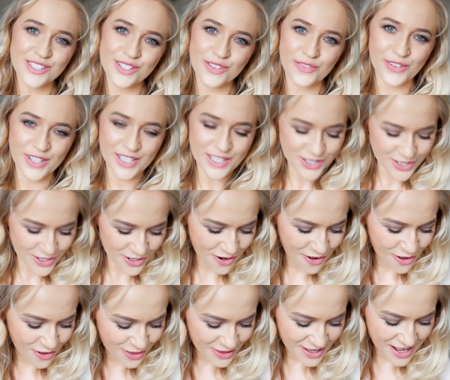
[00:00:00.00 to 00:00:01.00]
to finish it
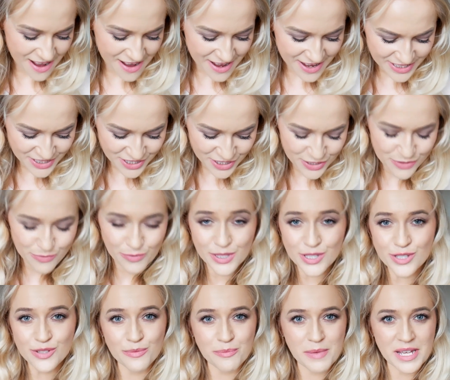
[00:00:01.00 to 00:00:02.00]
all, I just
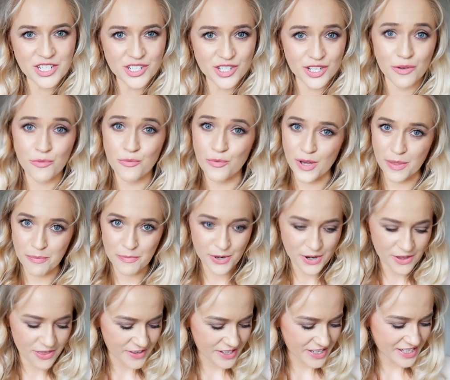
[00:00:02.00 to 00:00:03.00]
want to mention one more
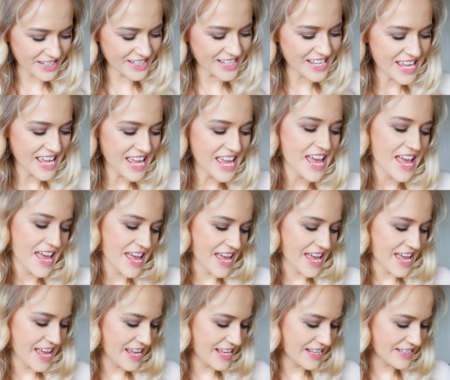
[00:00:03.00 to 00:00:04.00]
thing.
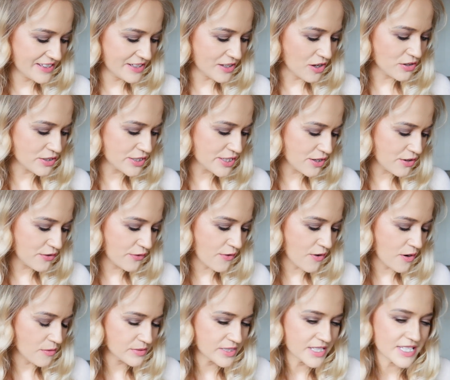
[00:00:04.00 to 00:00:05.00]
And also
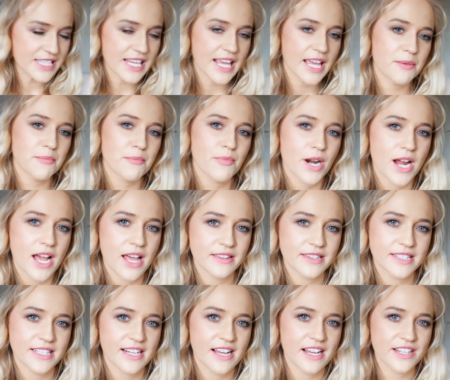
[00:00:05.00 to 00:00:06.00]
from the same
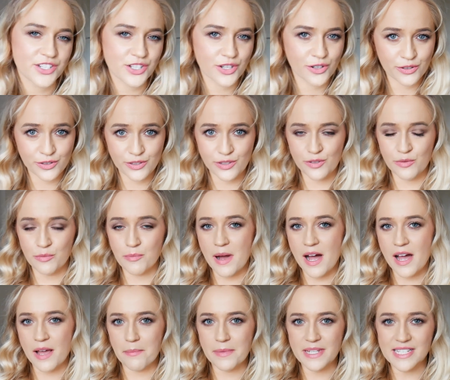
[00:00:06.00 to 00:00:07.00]
brand that I showed you
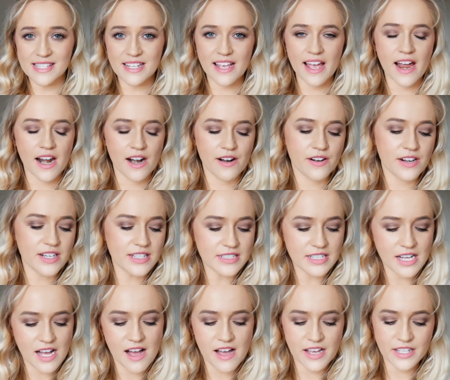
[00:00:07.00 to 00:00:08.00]
my
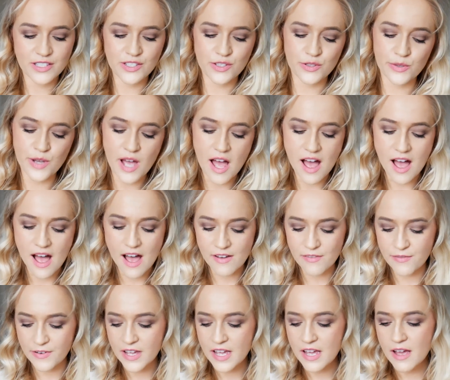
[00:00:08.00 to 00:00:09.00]
mascara, I do
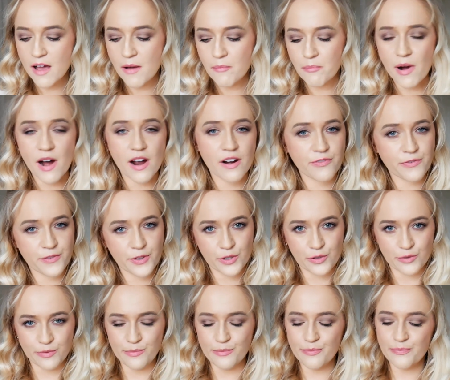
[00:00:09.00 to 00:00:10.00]
have
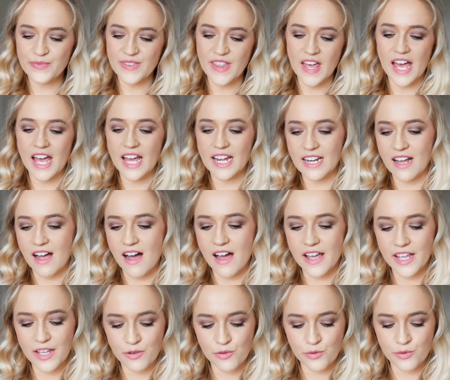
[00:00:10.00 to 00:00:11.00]
Perfume that
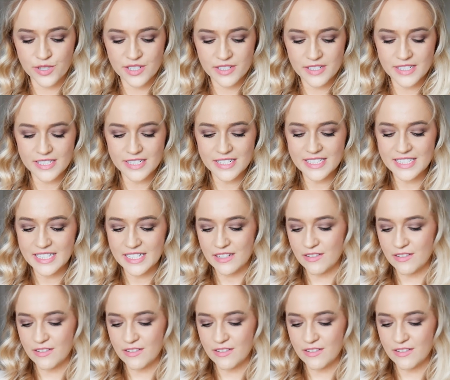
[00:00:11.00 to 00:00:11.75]
I ordered